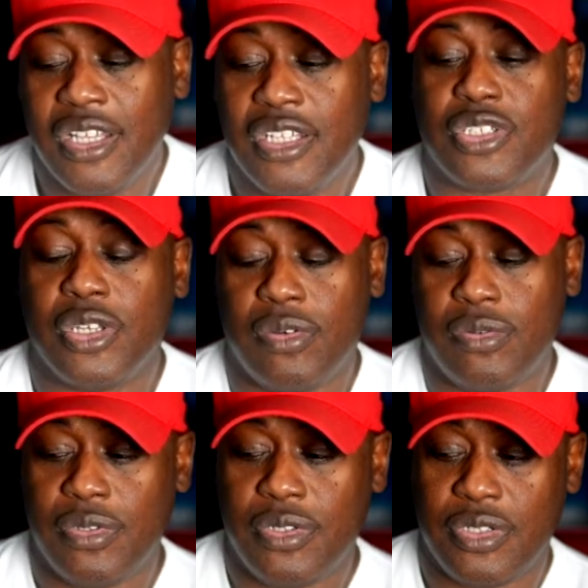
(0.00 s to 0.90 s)

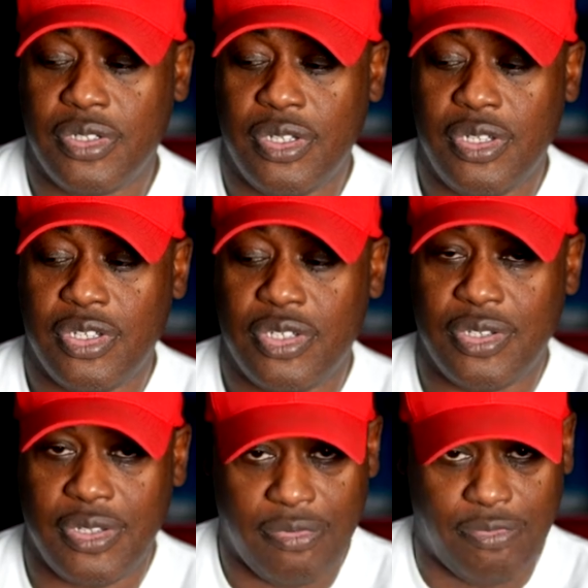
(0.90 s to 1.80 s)
So
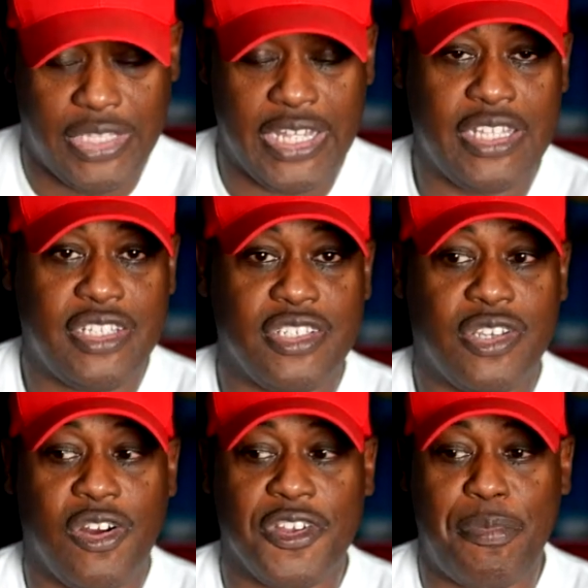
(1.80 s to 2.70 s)
when I get these
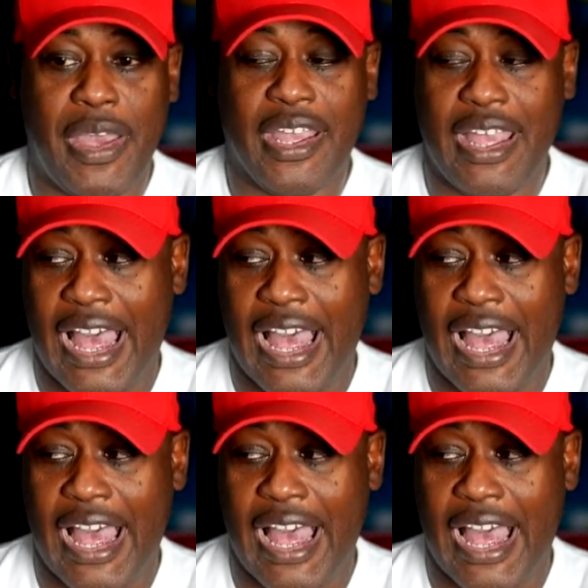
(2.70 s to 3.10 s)
cars back,